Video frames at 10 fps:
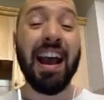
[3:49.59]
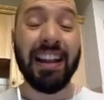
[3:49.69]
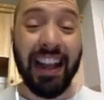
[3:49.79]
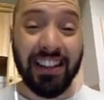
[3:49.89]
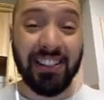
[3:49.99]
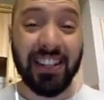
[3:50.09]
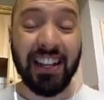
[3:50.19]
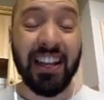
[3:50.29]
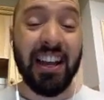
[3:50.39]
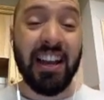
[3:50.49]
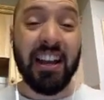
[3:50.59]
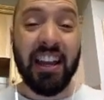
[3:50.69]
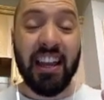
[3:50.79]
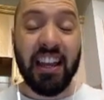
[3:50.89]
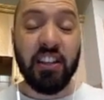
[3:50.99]
And actually,
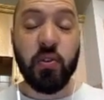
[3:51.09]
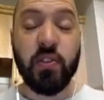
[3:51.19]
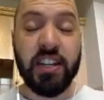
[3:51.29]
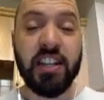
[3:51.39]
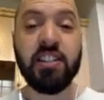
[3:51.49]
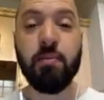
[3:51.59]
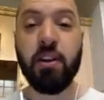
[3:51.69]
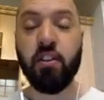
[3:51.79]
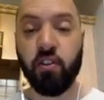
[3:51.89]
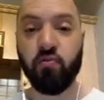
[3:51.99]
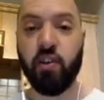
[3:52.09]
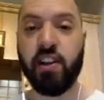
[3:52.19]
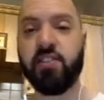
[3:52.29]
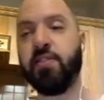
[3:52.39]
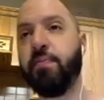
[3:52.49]
you need to be a good
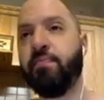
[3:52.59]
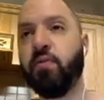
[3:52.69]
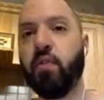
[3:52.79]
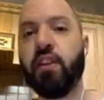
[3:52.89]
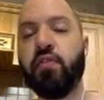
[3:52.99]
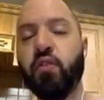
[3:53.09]
writer, right?